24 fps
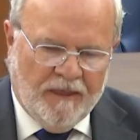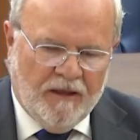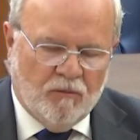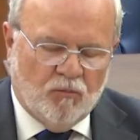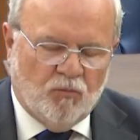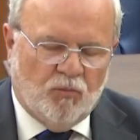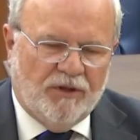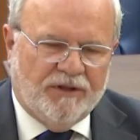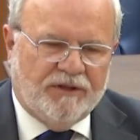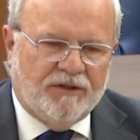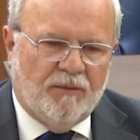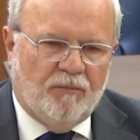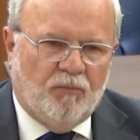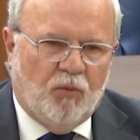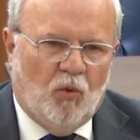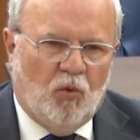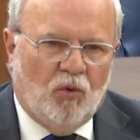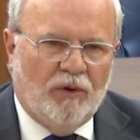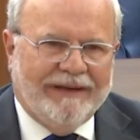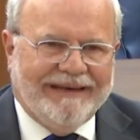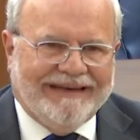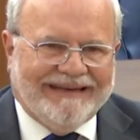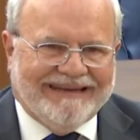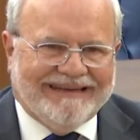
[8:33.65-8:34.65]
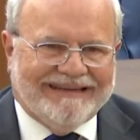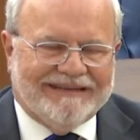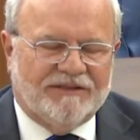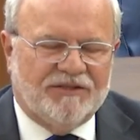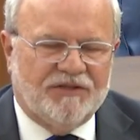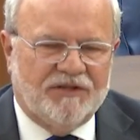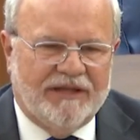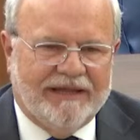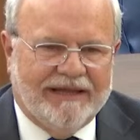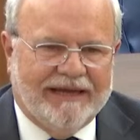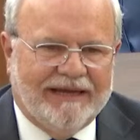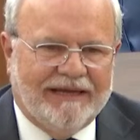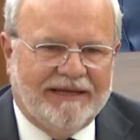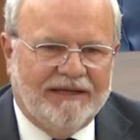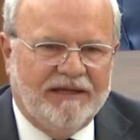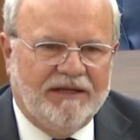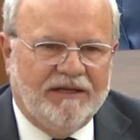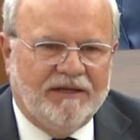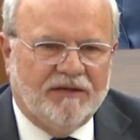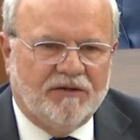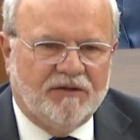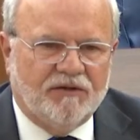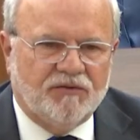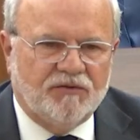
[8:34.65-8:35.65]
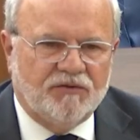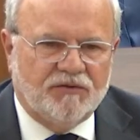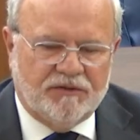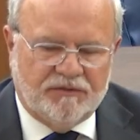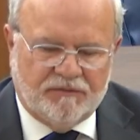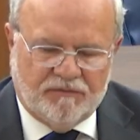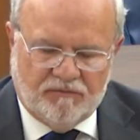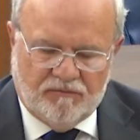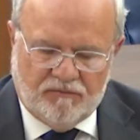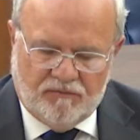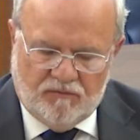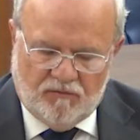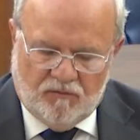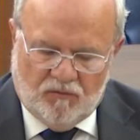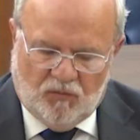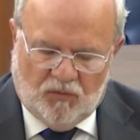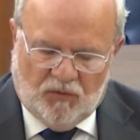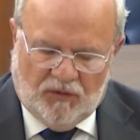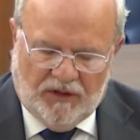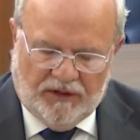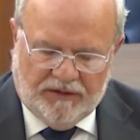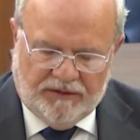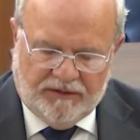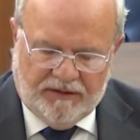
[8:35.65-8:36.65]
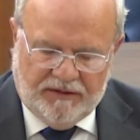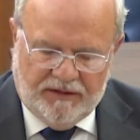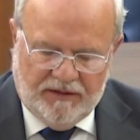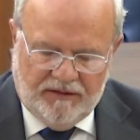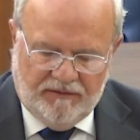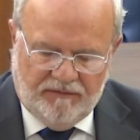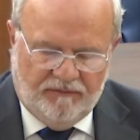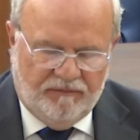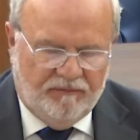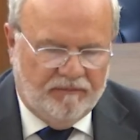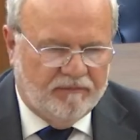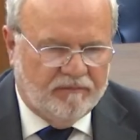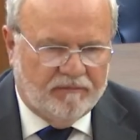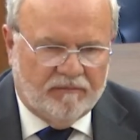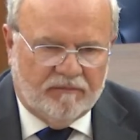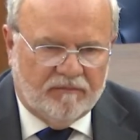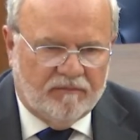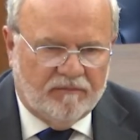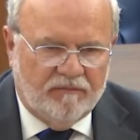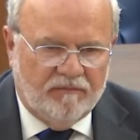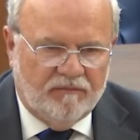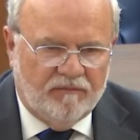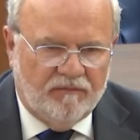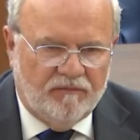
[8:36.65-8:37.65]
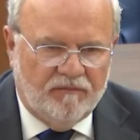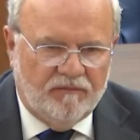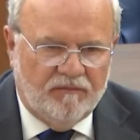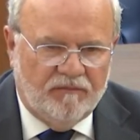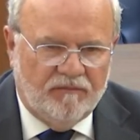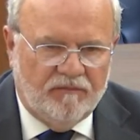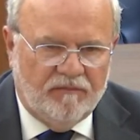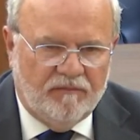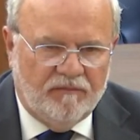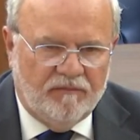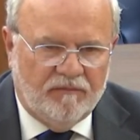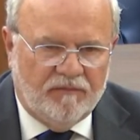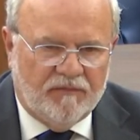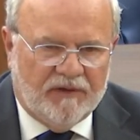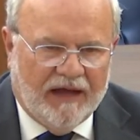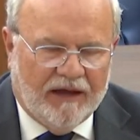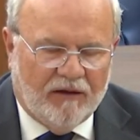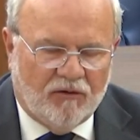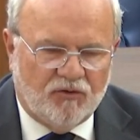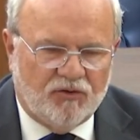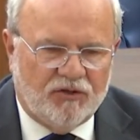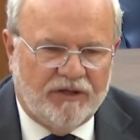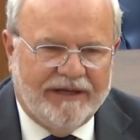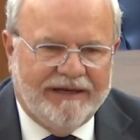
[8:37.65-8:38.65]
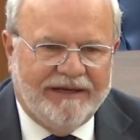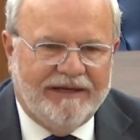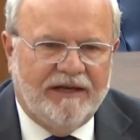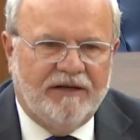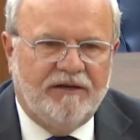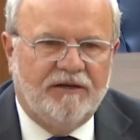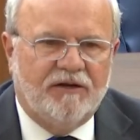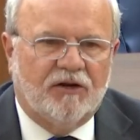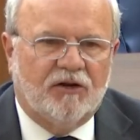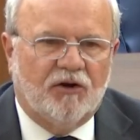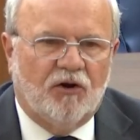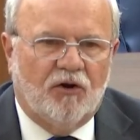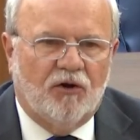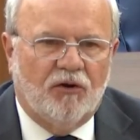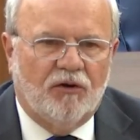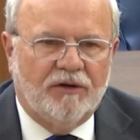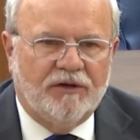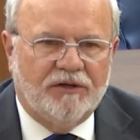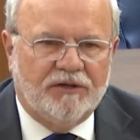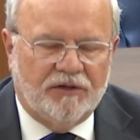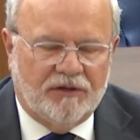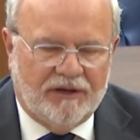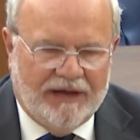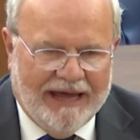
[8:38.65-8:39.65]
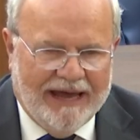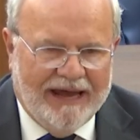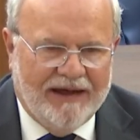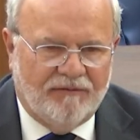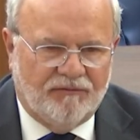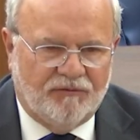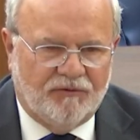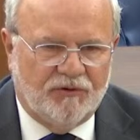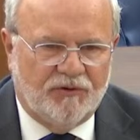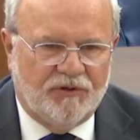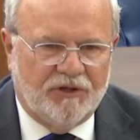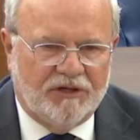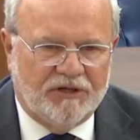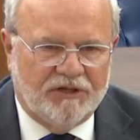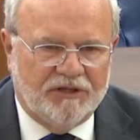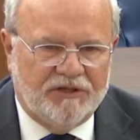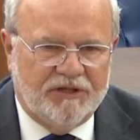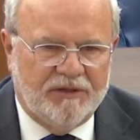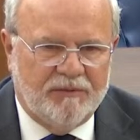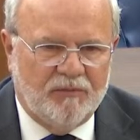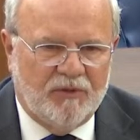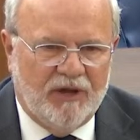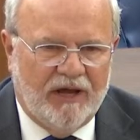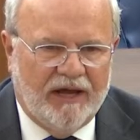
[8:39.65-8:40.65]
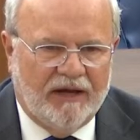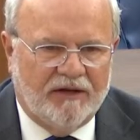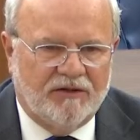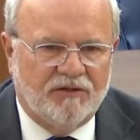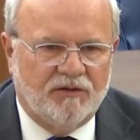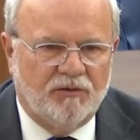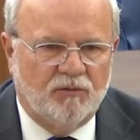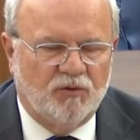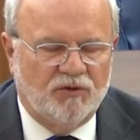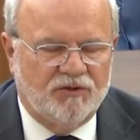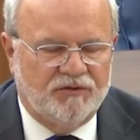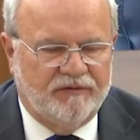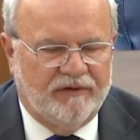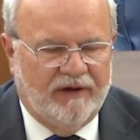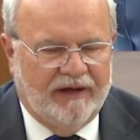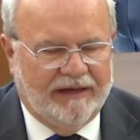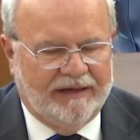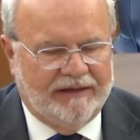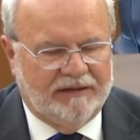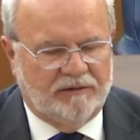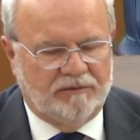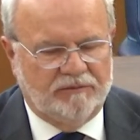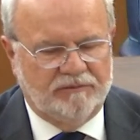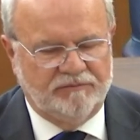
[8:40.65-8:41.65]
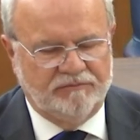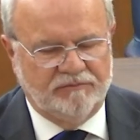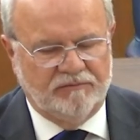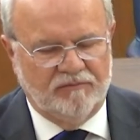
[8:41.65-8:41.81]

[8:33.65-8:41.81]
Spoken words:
But the point to that is that the counseling didn't occur until after the contempt action was filed.